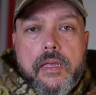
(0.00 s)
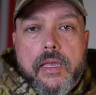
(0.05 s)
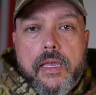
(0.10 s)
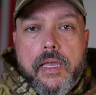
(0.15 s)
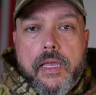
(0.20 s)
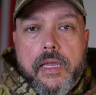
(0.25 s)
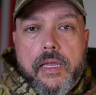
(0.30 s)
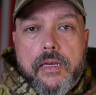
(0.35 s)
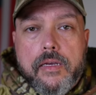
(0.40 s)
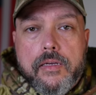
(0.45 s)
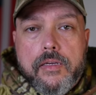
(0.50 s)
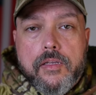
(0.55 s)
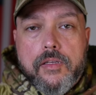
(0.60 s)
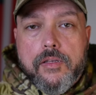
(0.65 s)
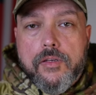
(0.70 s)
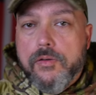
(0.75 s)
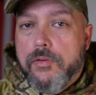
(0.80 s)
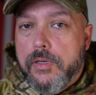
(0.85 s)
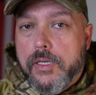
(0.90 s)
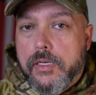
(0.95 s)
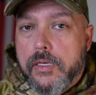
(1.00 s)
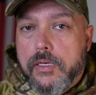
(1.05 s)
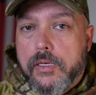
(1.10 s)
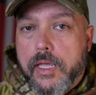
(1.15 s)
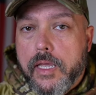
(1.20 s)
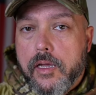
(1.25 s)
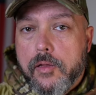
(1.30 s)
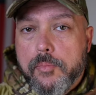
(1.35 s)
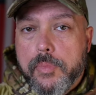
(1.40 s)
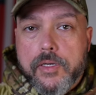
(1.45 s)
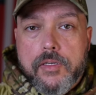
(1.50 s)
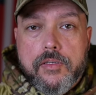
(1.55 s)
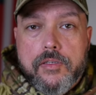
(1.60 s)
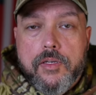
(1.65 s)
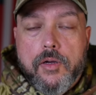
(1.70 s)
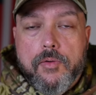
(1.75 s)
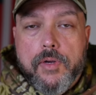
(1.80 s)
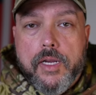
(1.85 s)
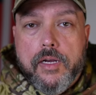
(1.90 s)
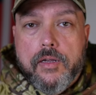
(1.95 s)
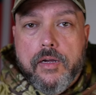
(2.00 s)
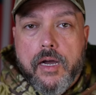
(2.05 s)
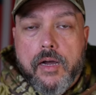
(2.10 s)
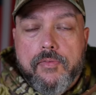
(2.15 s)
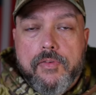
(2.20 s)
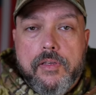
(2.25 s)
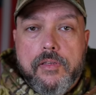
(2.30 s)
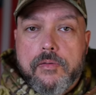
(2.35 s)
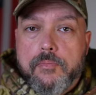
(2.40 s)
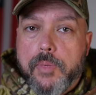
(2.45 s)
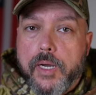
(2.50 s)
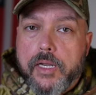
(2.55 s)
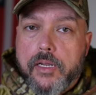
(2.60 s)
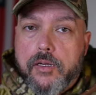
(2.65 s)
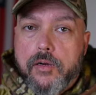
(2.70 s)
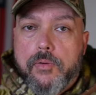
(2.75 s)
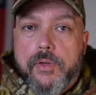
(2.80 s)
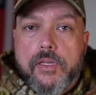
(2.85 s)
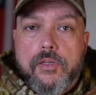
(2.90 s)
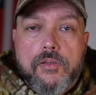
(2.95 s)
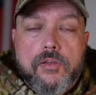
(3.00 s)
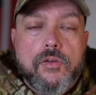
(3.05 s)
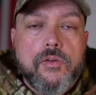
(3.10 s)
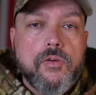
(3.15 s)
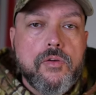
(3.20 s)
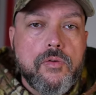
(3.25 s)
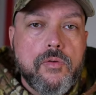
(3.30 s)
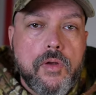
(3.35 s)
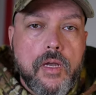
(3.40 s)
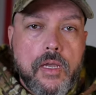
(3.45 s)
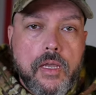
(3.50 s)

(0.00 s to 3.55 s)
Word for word: and you can help us donate coffee by going to